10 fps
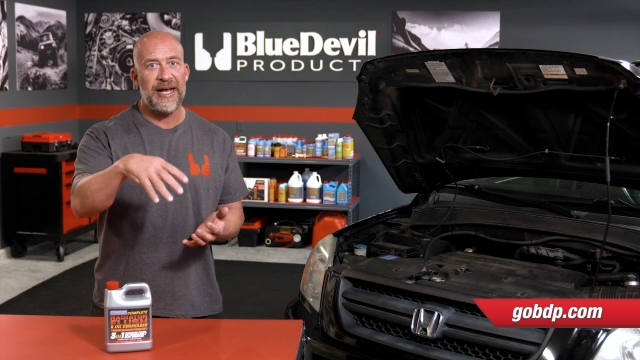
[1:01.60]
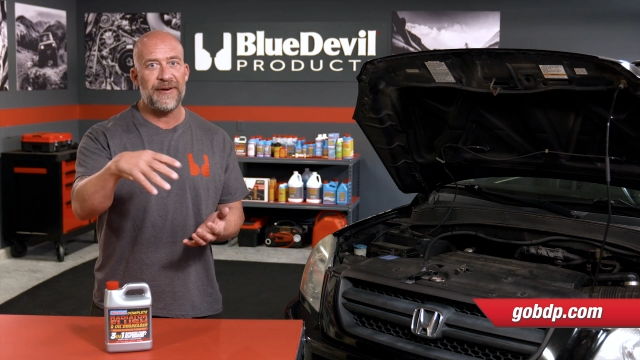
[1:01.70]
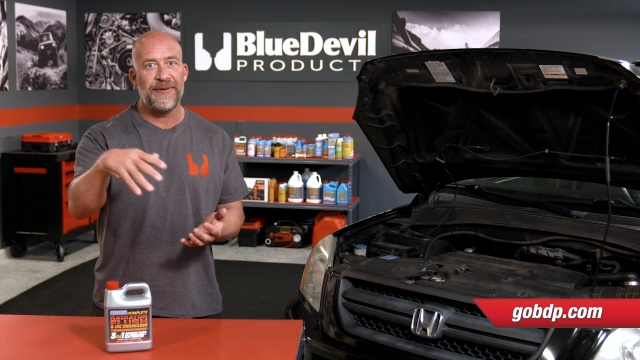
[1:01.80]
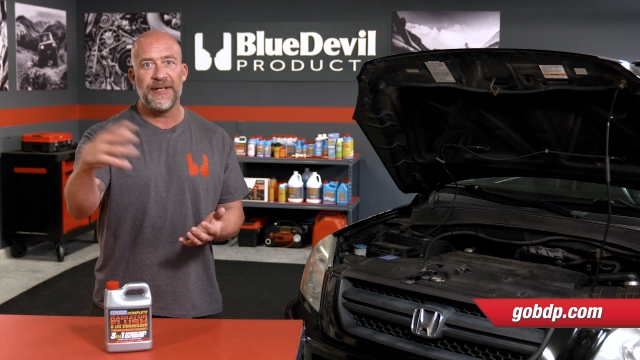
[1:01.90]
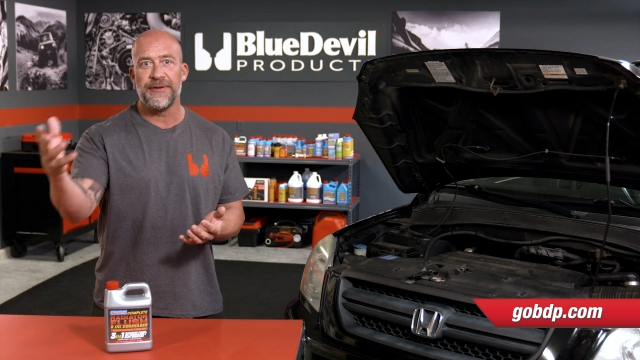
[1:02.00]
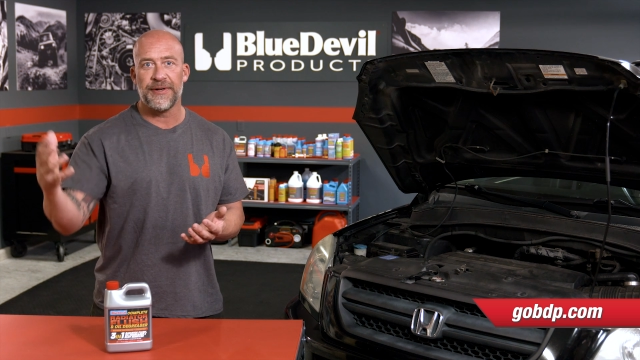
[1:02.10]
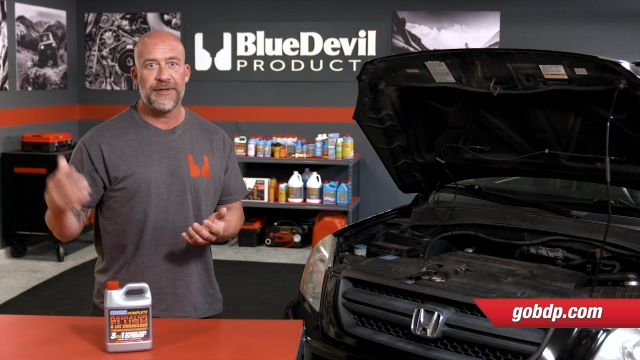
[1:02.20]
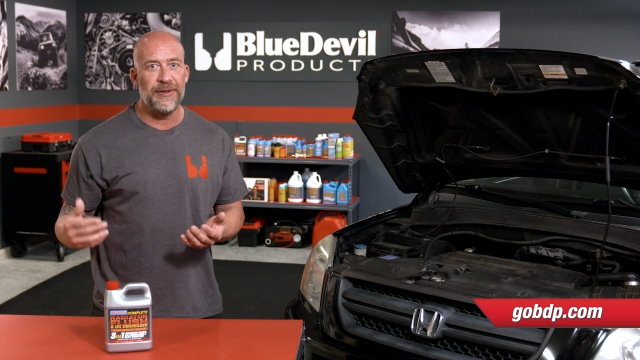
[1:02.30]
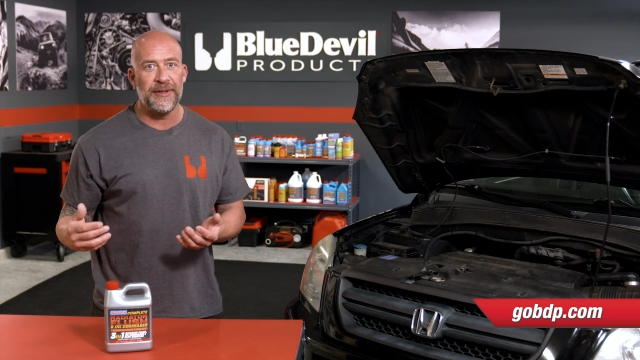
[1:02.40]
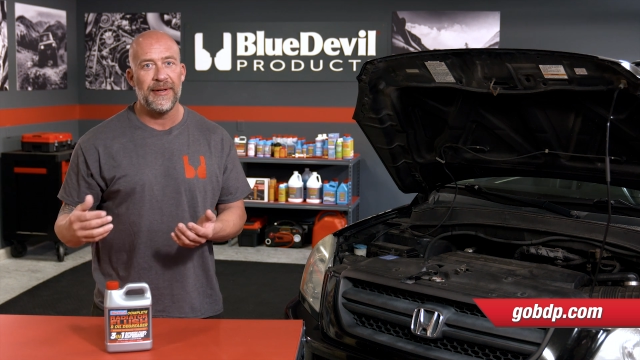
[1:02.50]
antifreeze or your
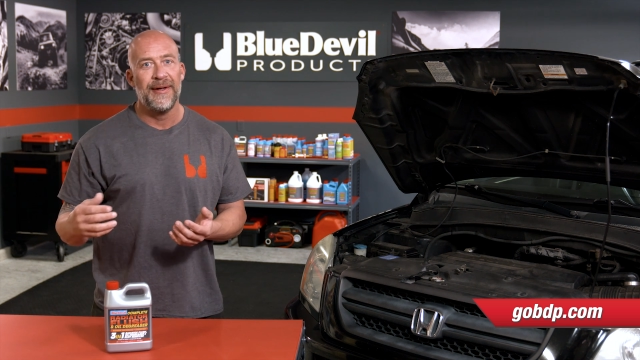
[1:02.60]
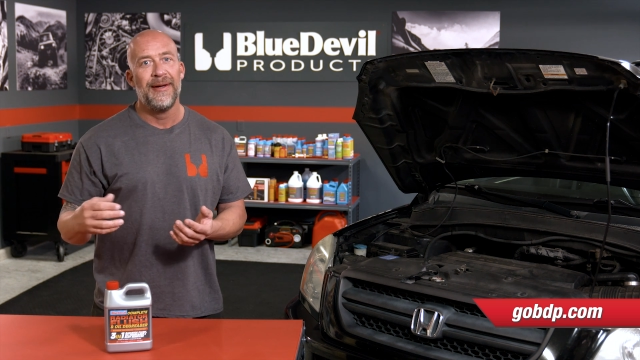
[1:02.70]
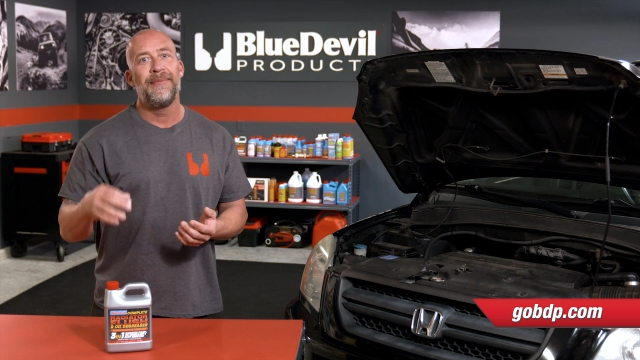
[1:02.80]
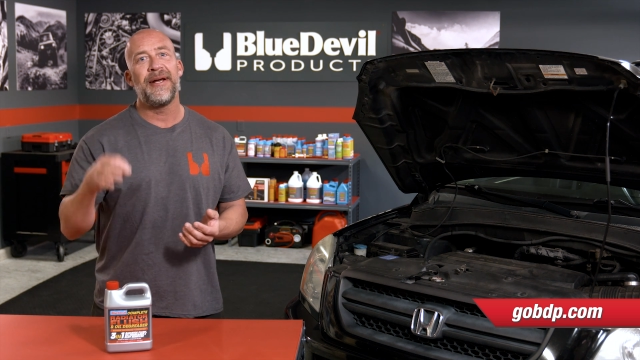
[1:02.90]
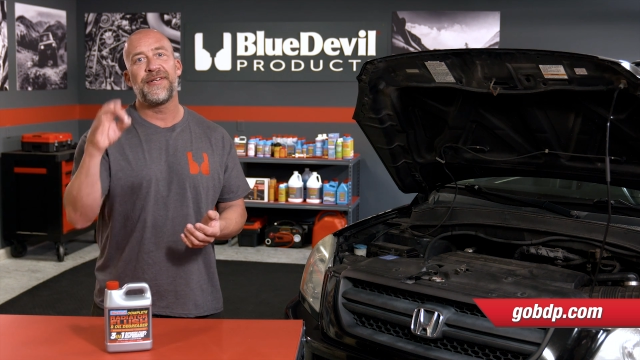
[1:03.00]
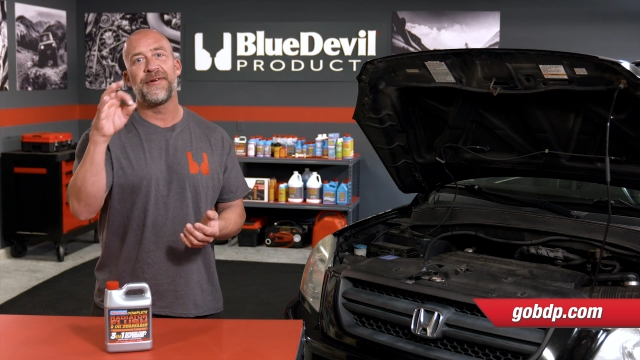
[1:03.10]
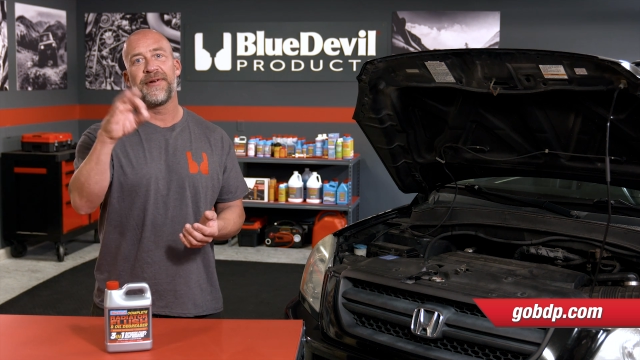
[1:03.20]
coolant, make sure